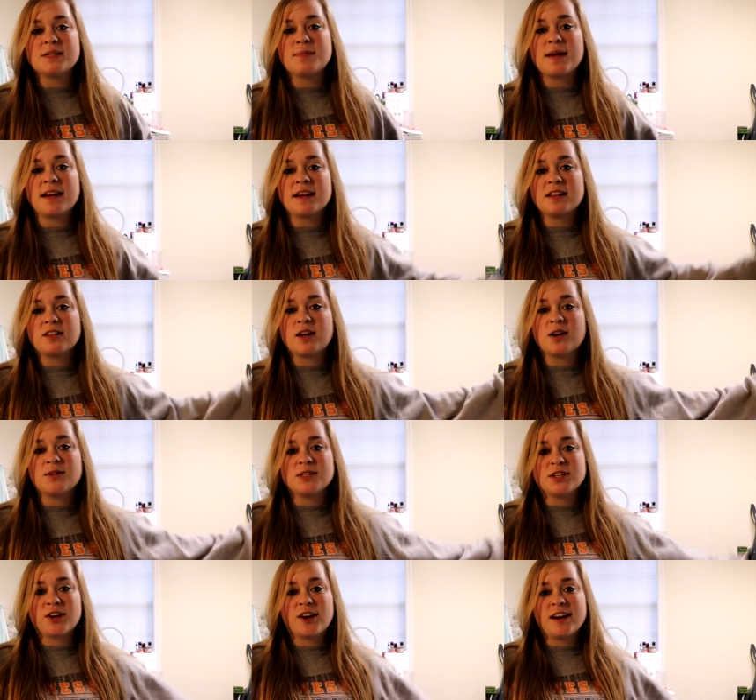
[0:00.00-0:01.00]
Bandit thought it
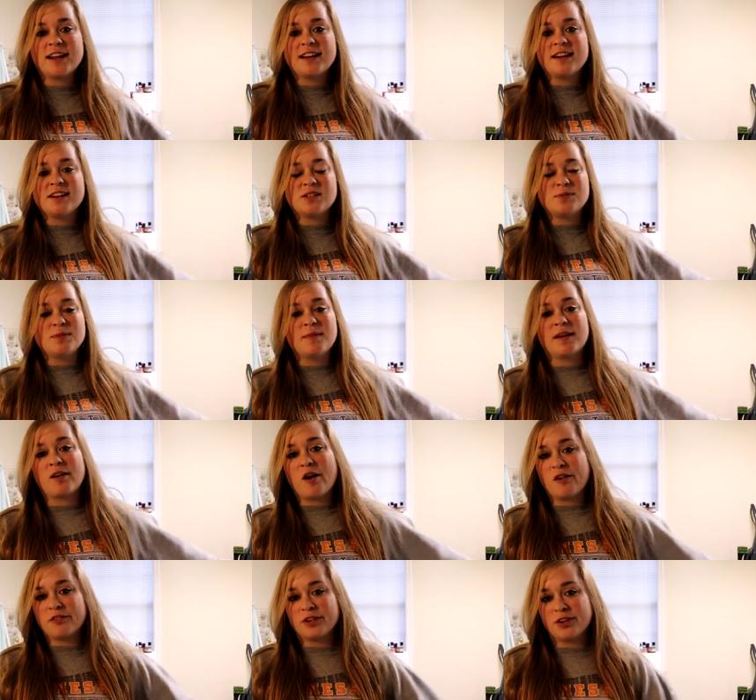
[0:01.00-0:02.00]
was a great idea to spill my
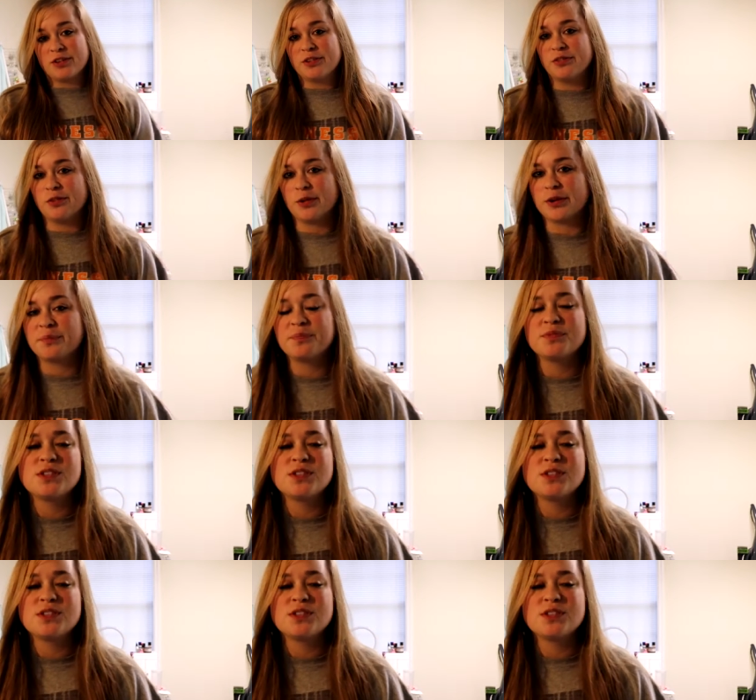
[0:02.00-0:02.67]
coffee on the floor.